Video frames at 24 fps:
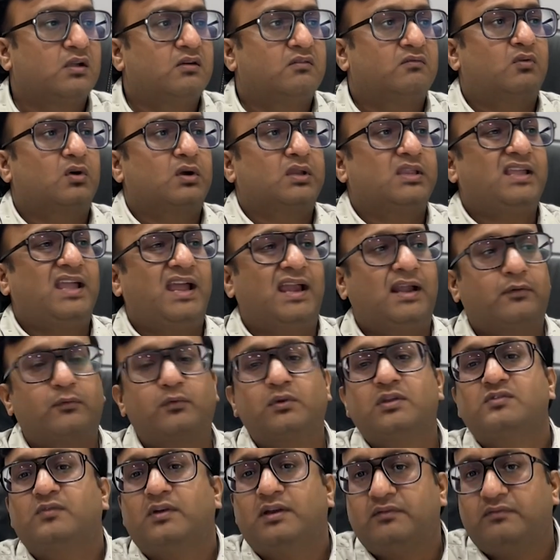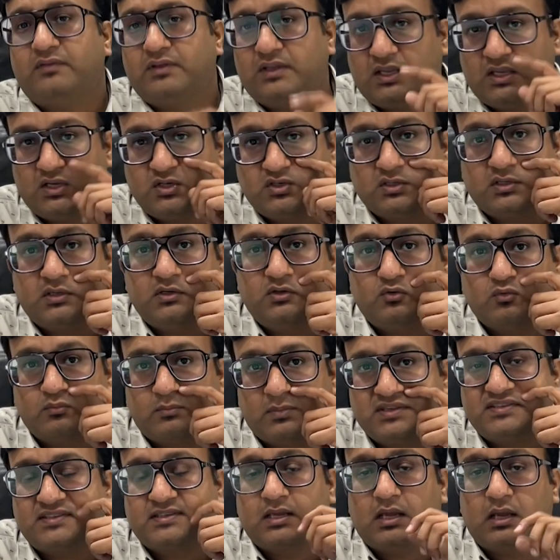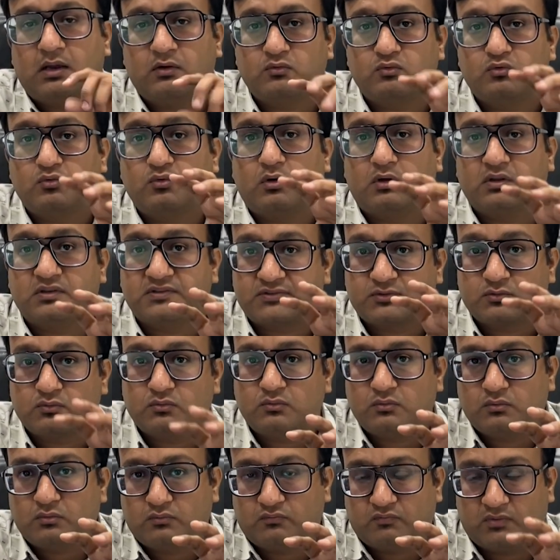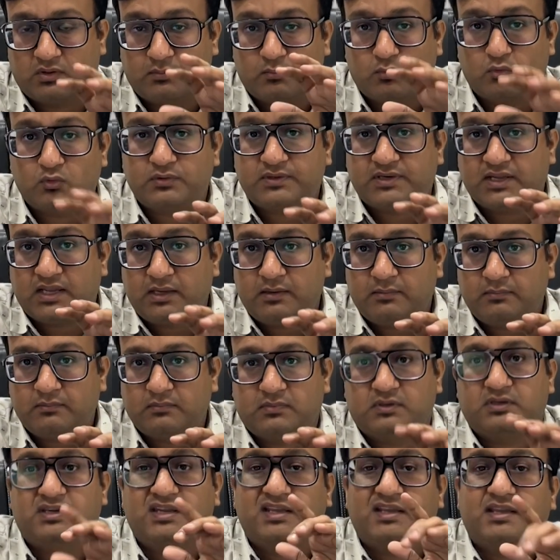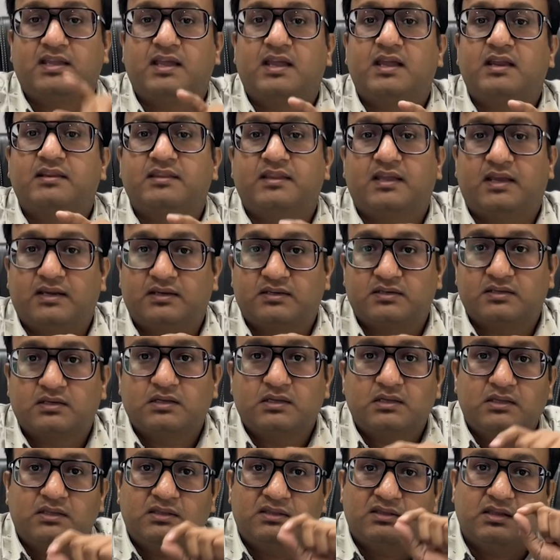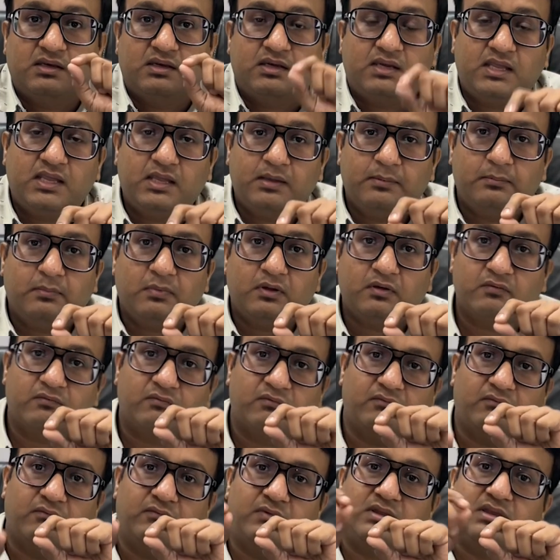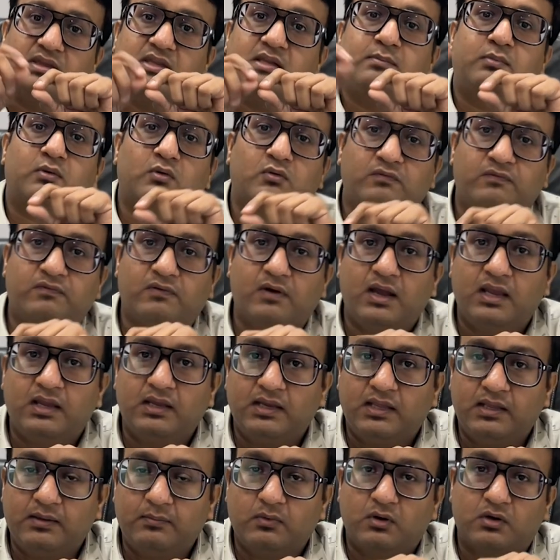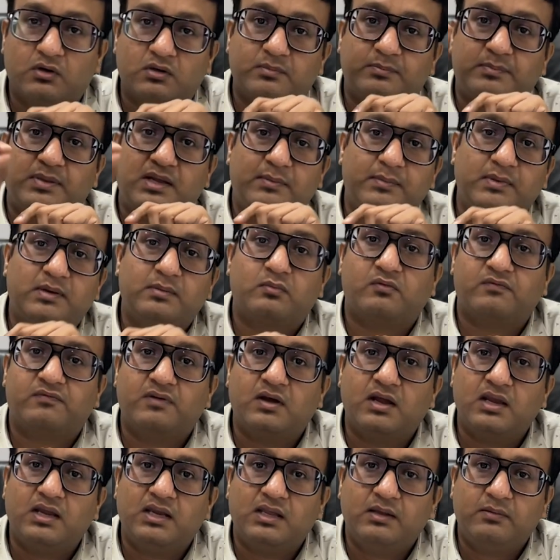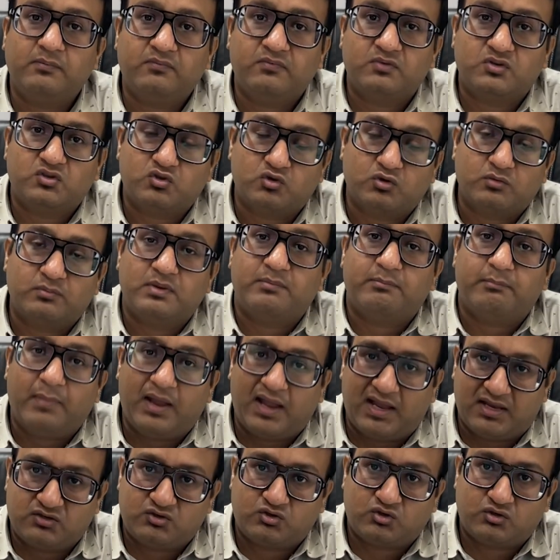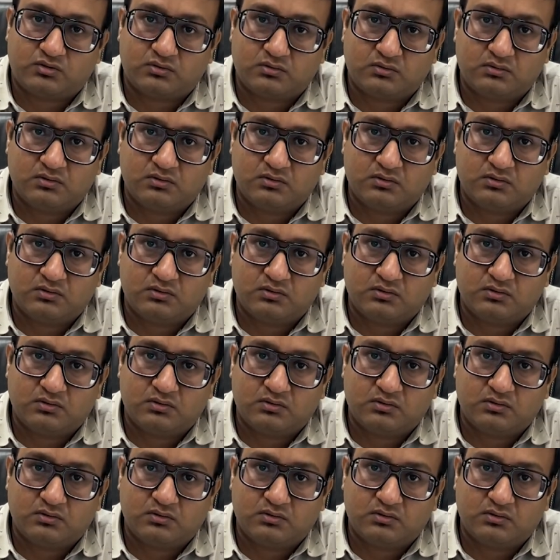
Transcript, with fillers: for the address verification you must have to also one more time take care that the name with the profile name or the payment profile name should be matched